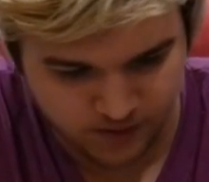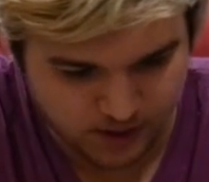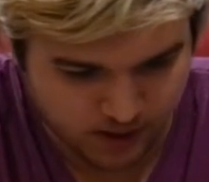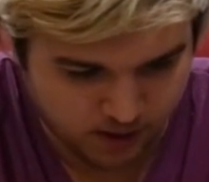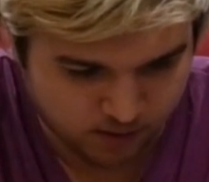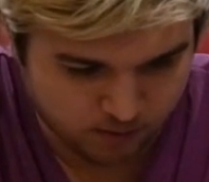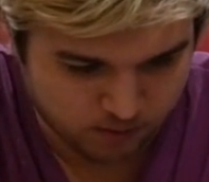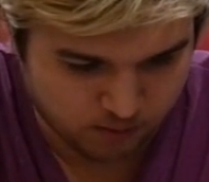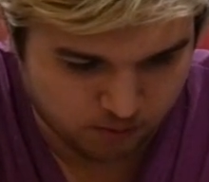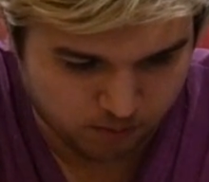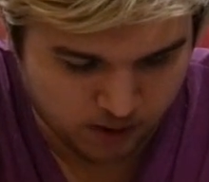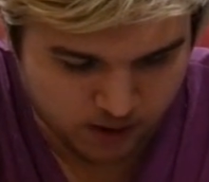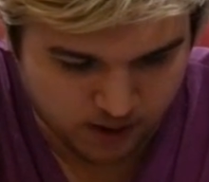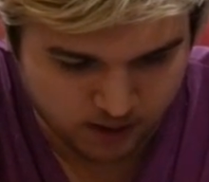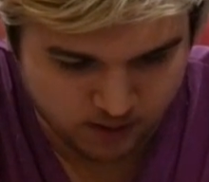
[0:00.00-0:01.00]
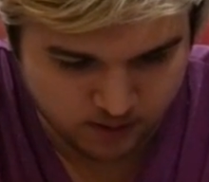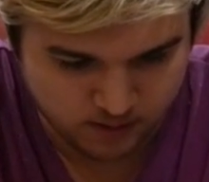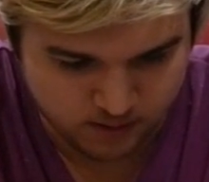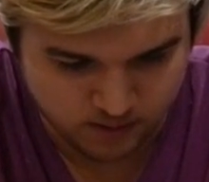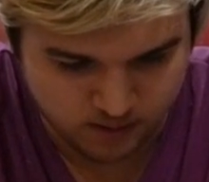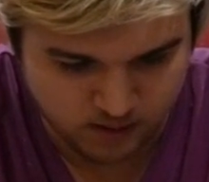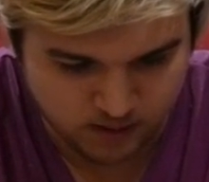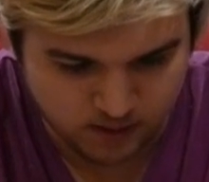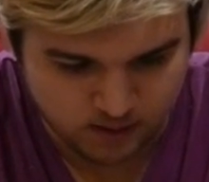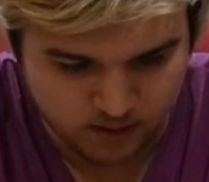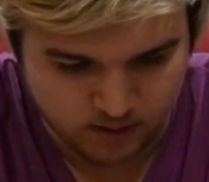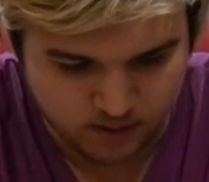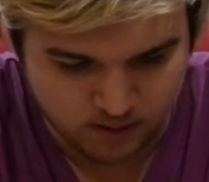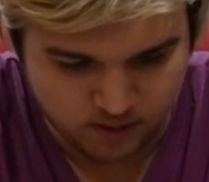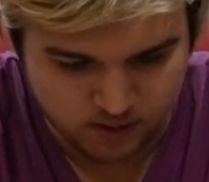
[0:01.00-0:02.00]
and I don't know why.
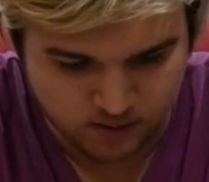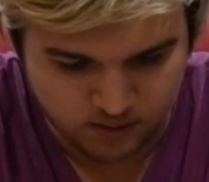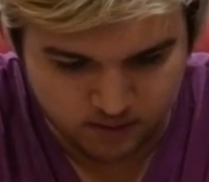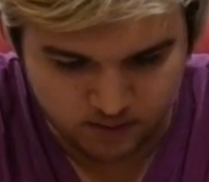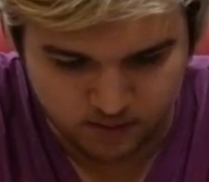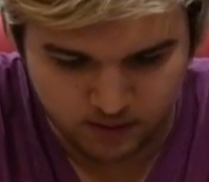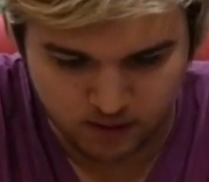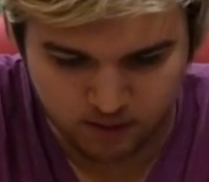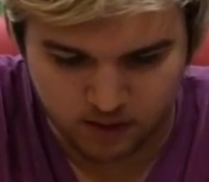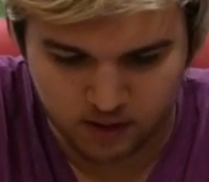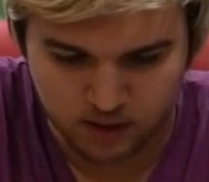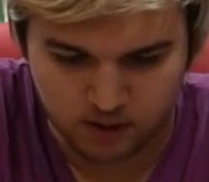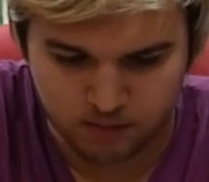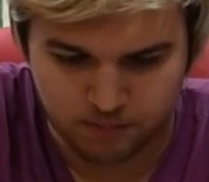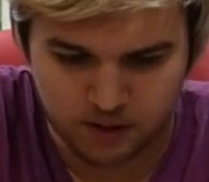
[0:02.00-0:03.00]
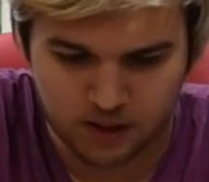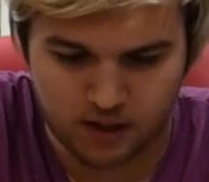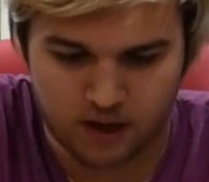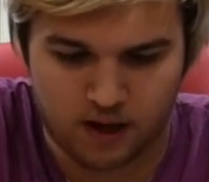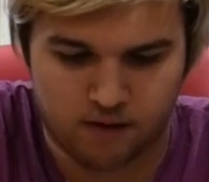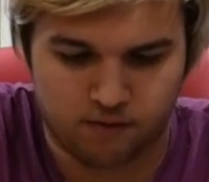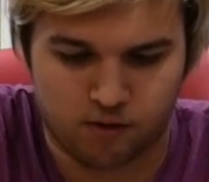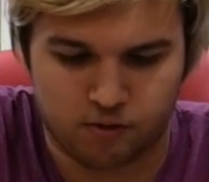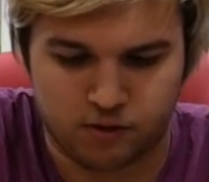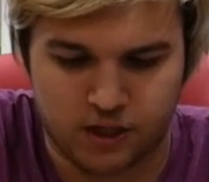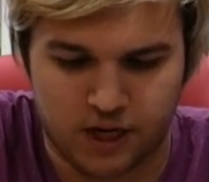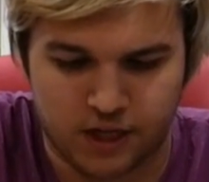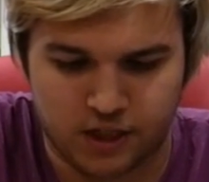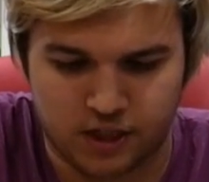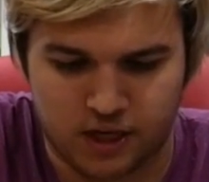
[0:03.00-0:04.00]
There needed to be a
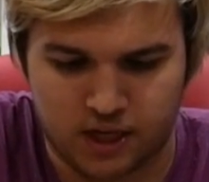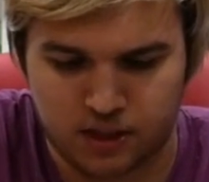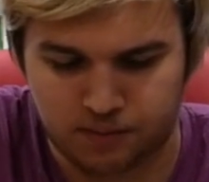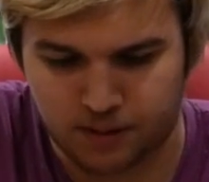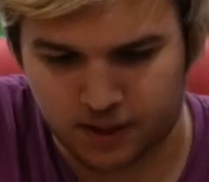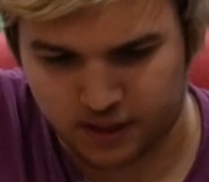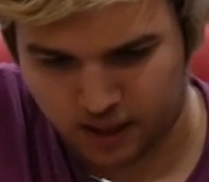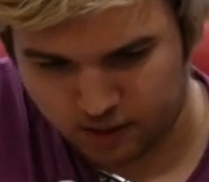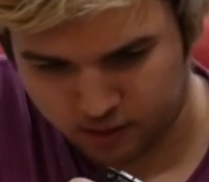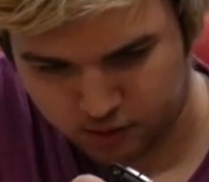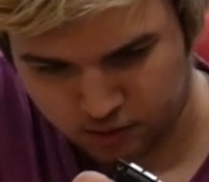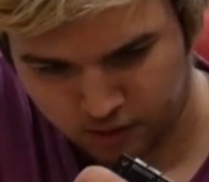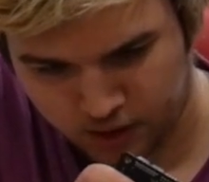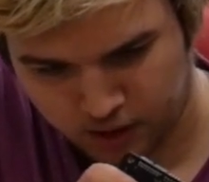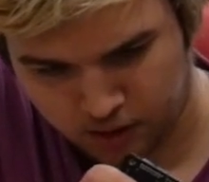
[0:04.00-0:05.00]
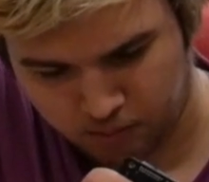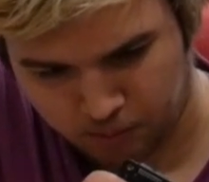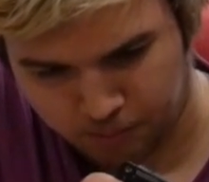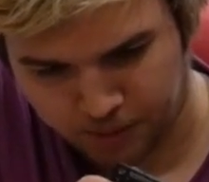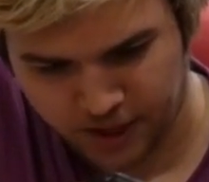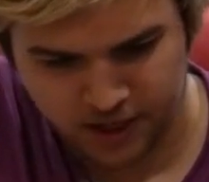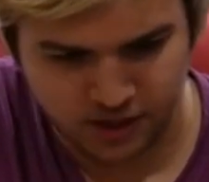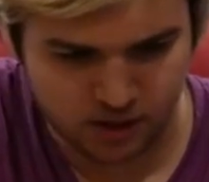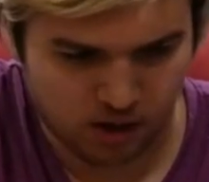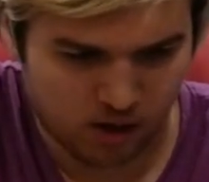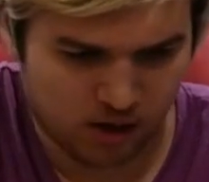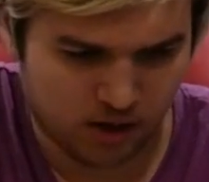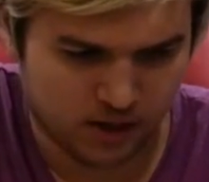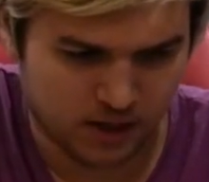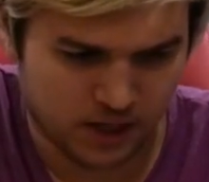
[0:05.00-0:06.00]
rotation aspect. Now there's already thermal paste
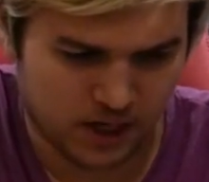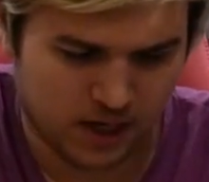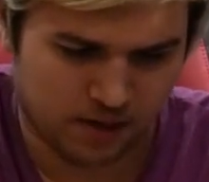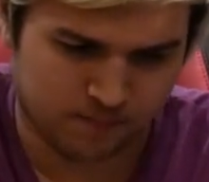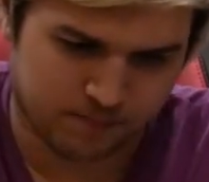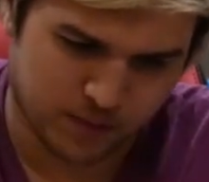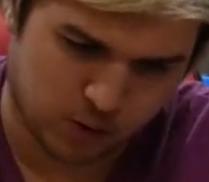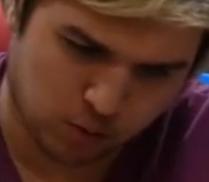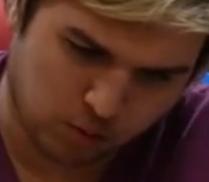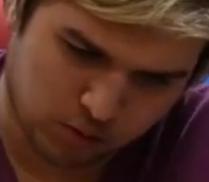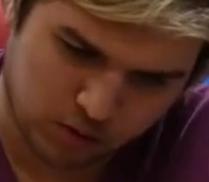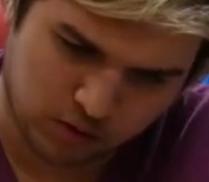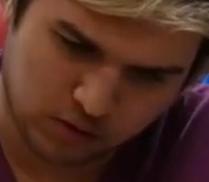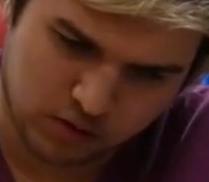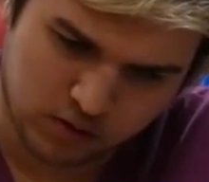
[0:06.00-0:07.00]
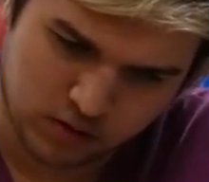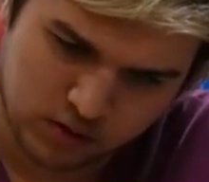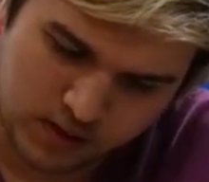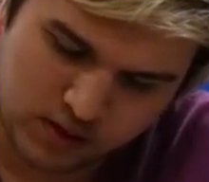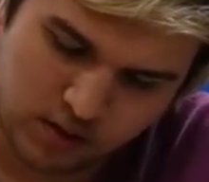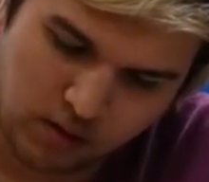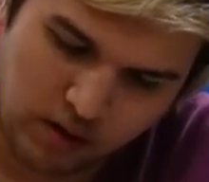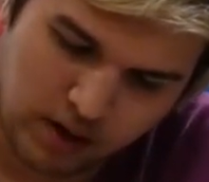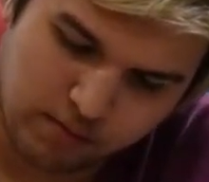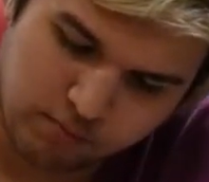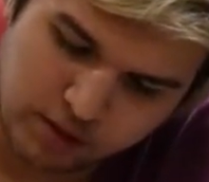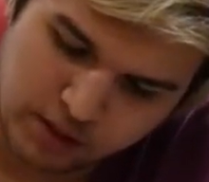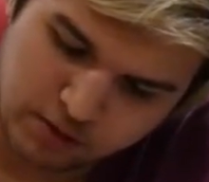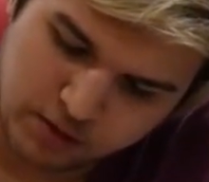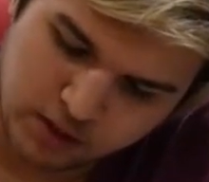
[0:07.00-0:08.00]
on the cooler, so I am
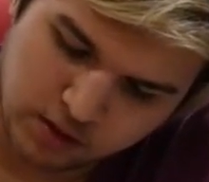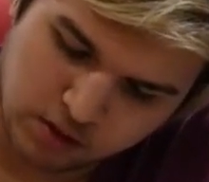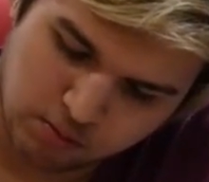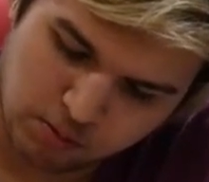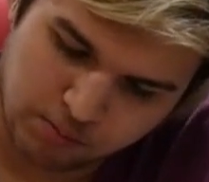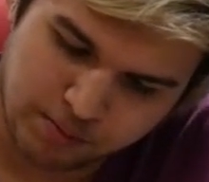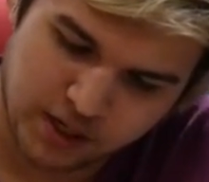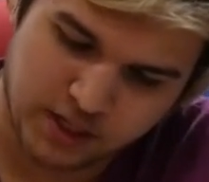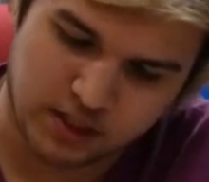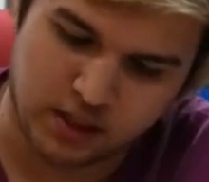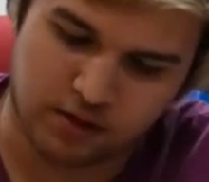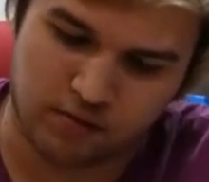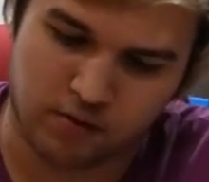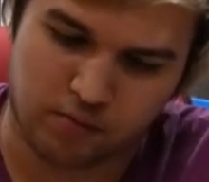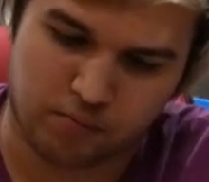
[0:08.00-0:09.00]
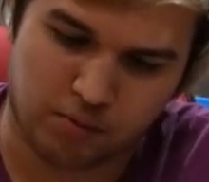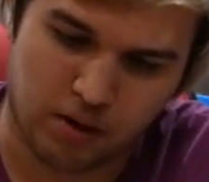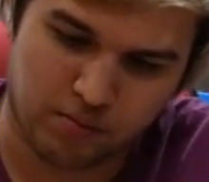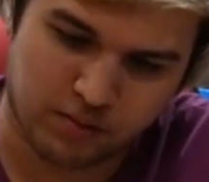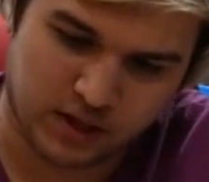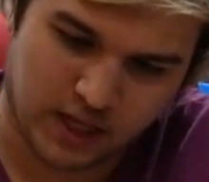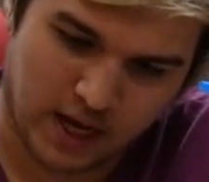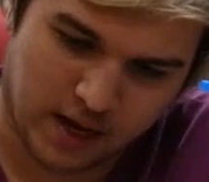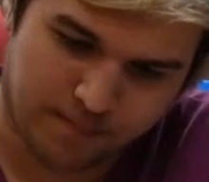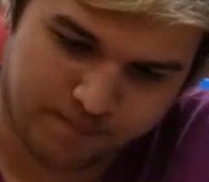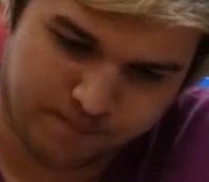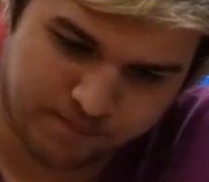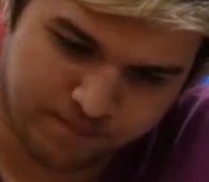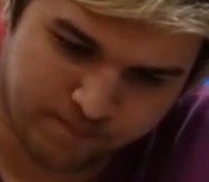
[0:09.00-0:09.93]
reusing thermal paste, and if you have a problem with that,